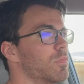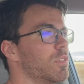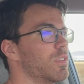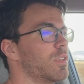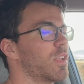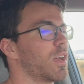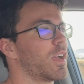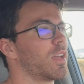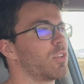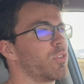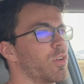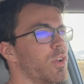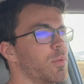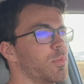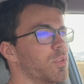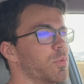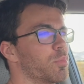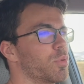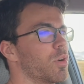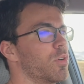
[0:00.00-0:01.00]
nine
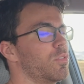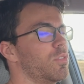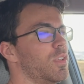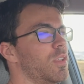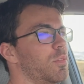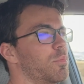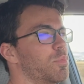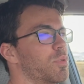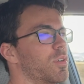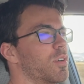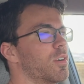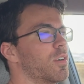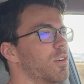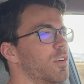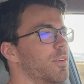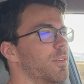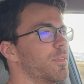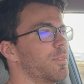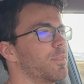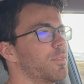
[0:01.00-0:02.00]
grams of protein
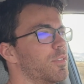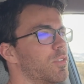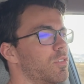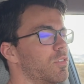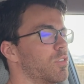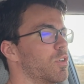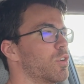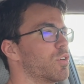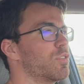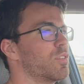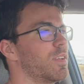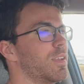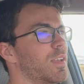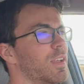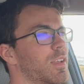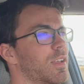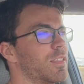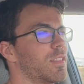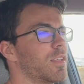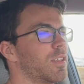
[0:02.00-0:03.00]
per
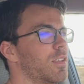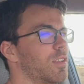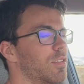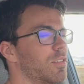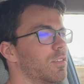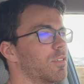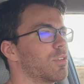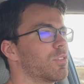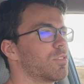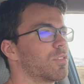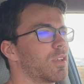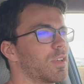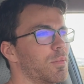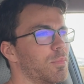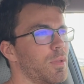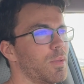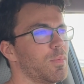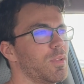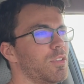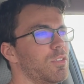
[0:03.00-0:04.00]
serving, and then there's like
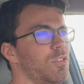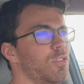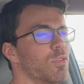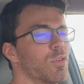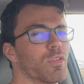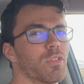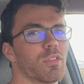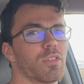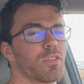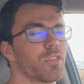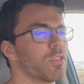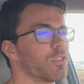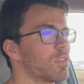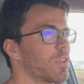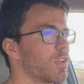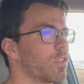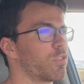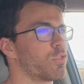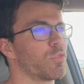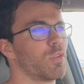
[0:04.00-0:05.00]
maybe two, there's
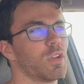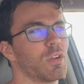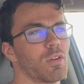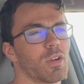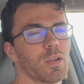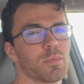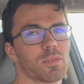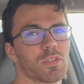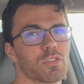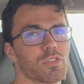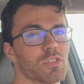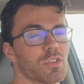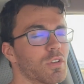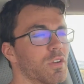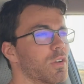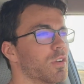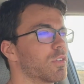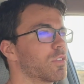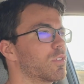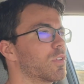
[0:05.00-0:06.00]
like three grams of
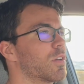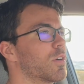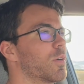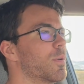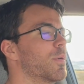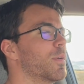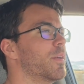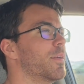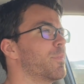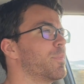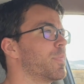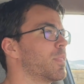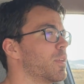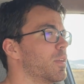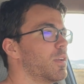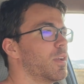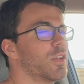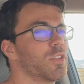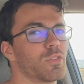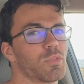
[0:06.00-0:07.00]
sugar, so
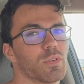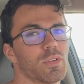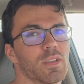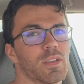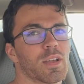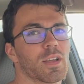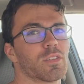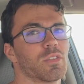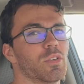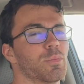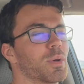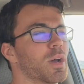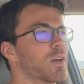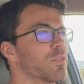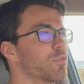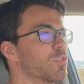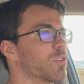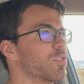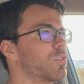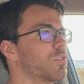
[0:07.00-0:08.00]
it's really not too bad
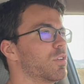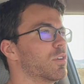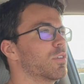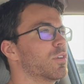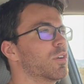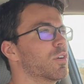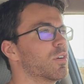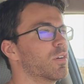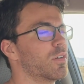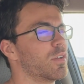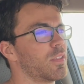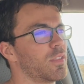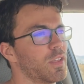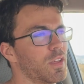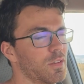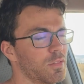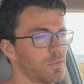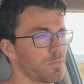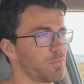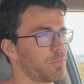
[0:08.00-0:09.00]
for a cereal. And
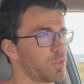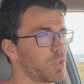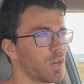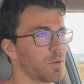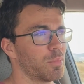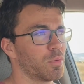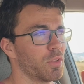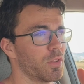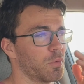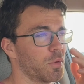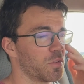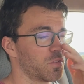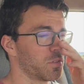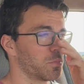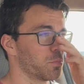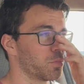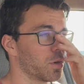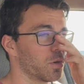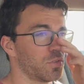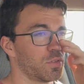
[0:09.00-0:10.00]
then couple it with
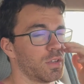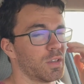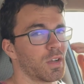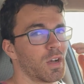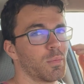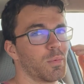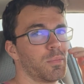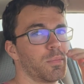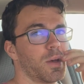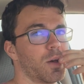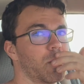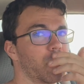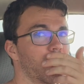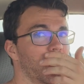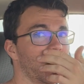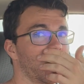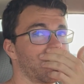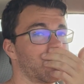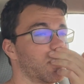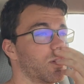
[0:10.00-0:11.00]
some protein almond milk,
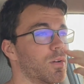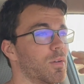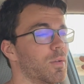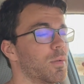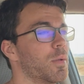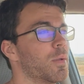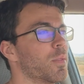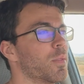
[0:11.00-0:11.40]
and you're doing